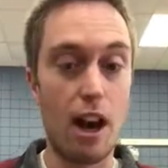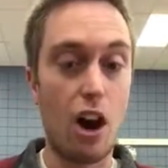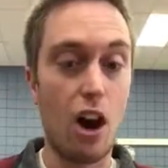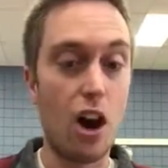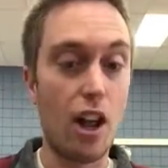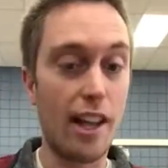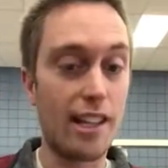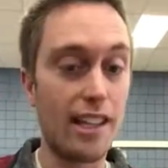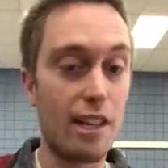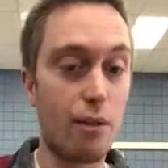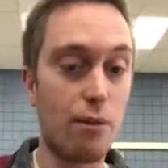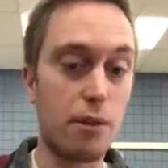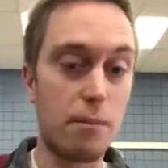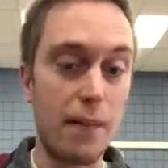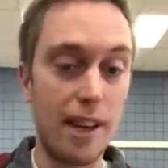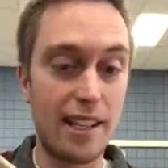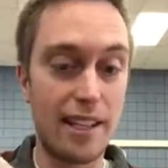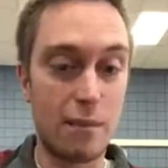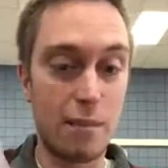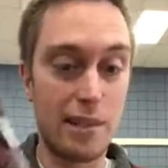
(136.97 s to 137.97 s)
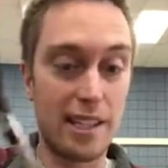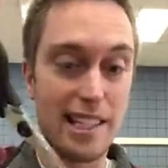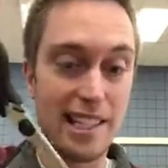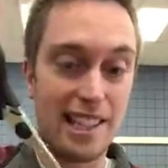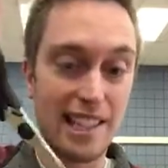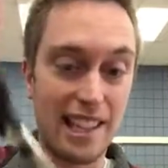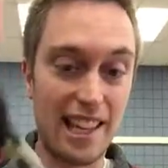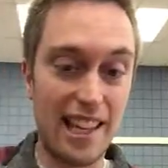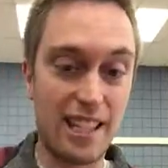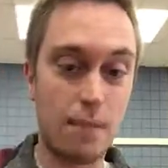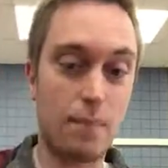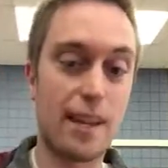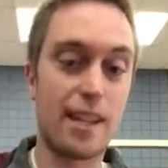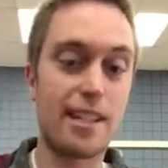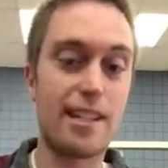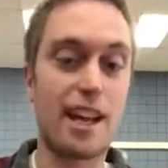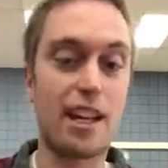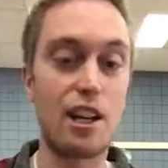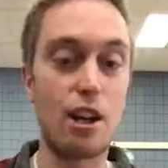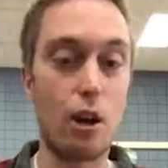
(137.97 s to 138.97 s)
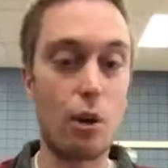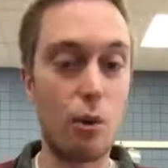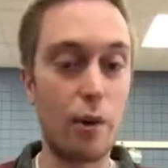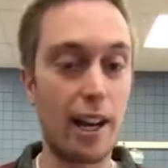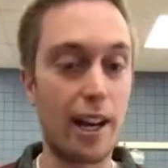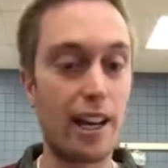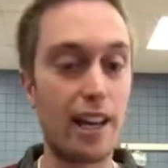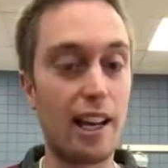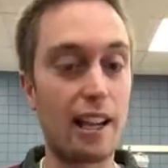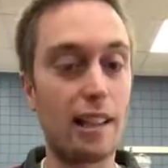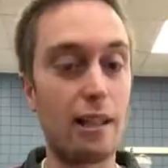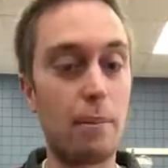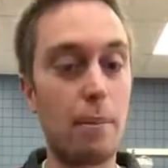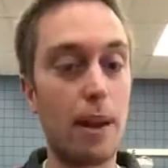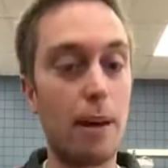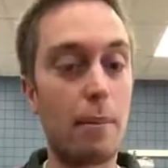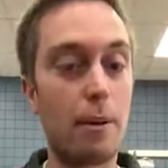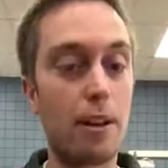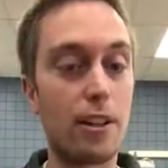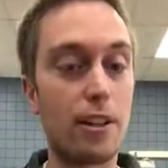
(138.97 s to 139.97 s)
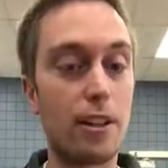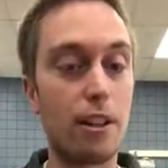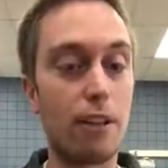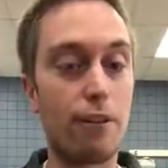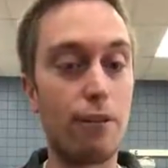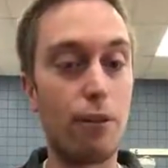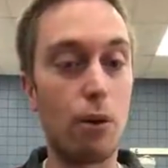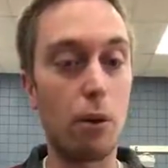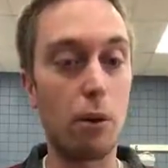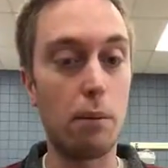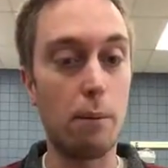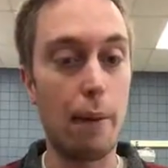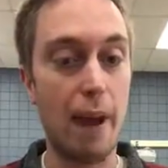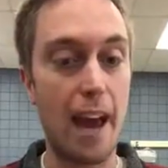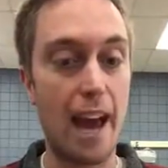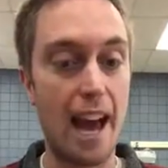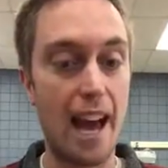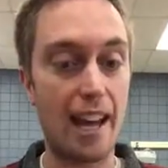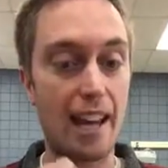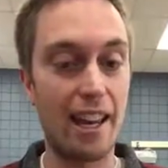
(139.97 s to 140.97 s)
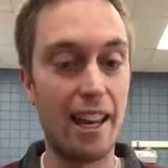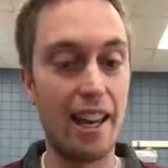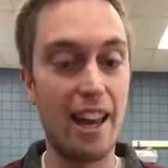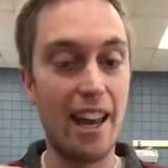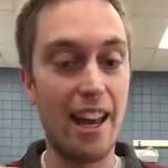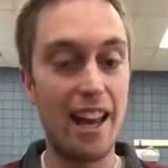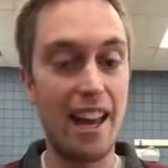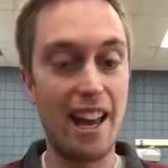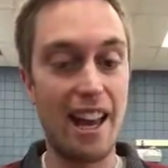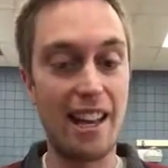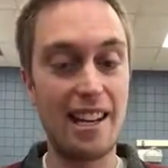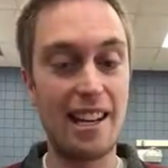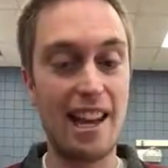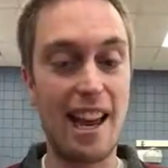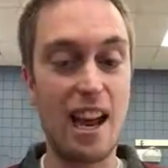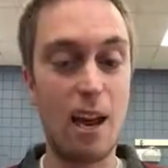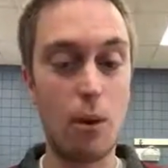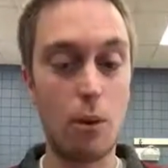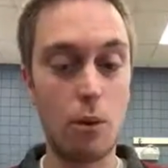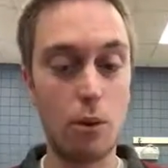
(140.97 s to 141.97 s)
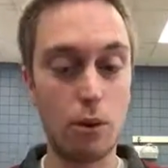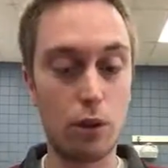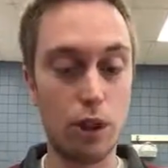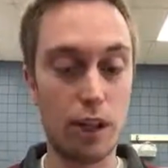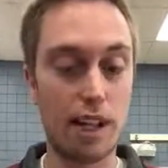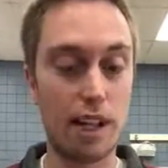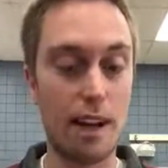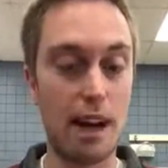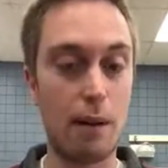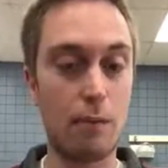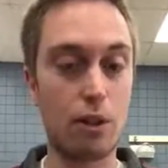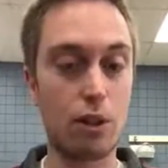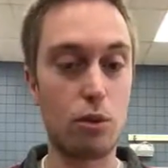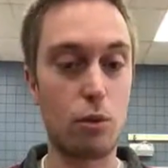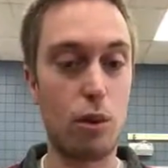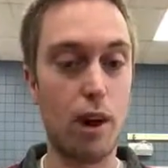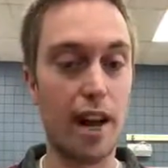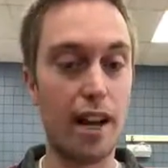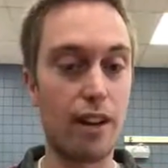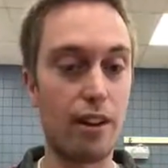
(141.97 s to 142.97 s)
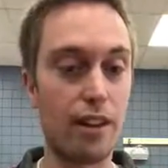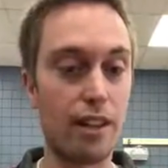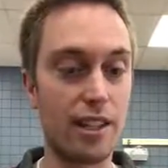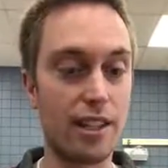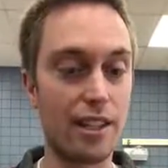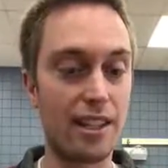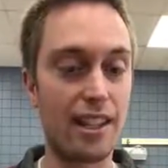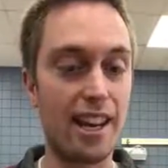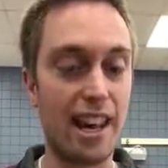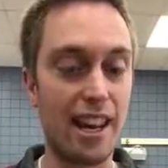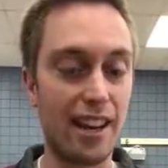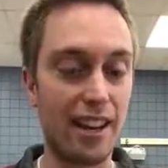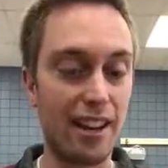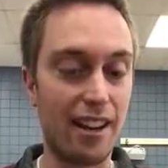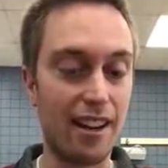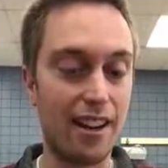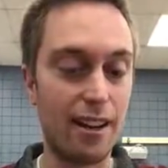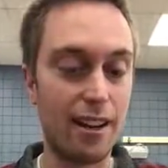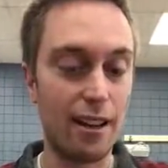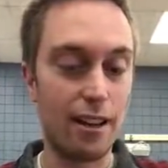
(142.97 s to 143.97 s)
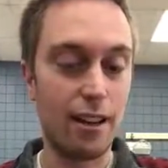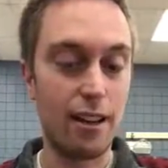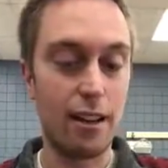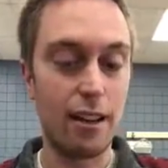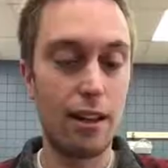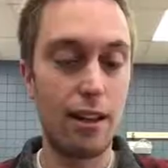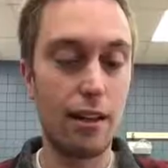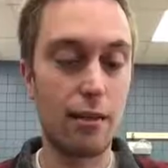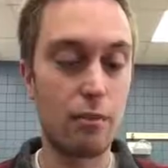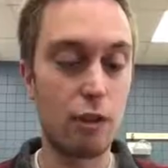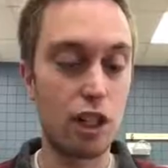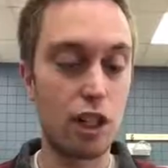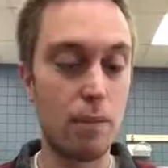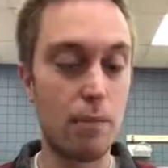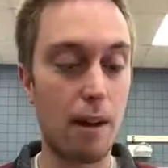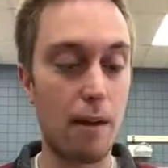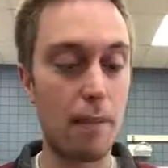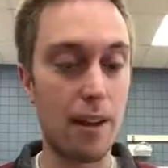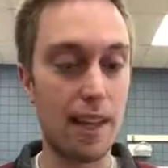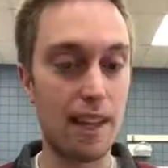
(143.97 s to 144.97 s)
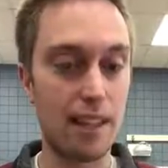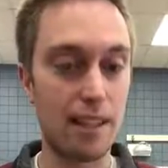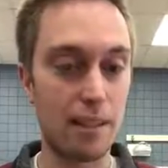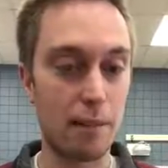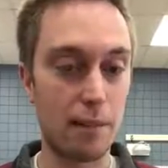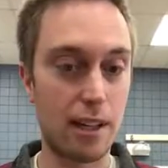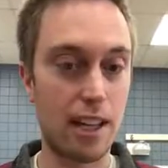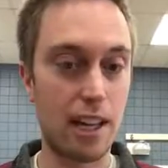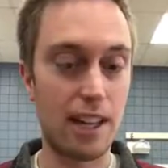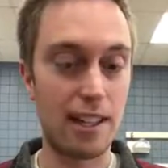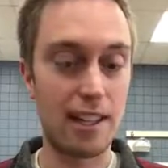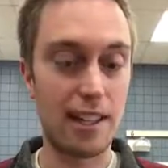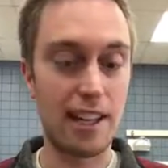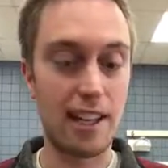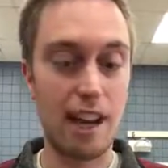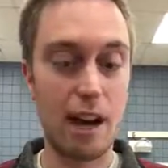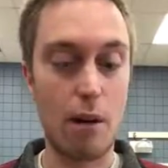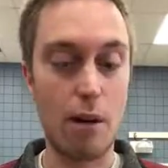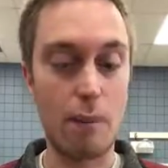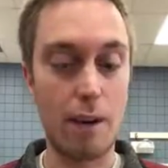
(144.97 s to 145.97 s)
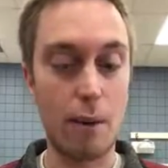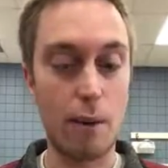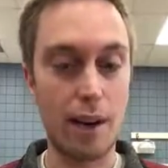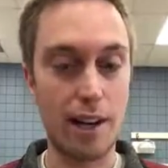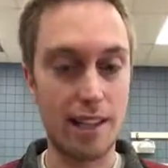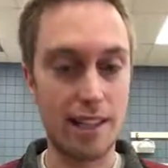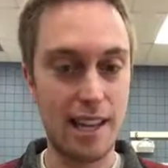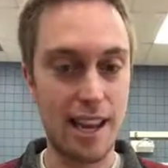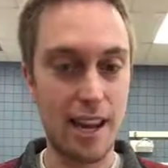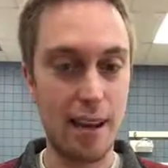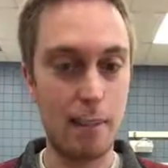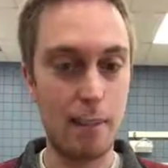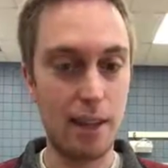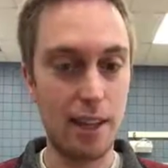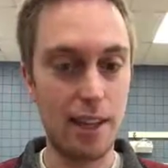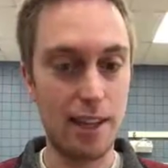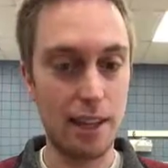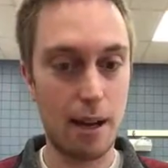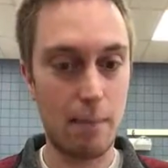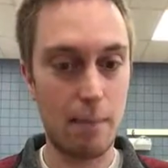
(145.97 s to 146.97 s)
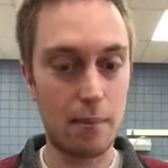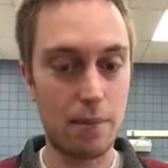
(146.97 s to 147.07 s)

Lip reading: All I did was make some slits, because I know when I cut the paper, it's gonna fold back. And now look at how much wider this is getting. Just by making some cuts. And now I might want to tape these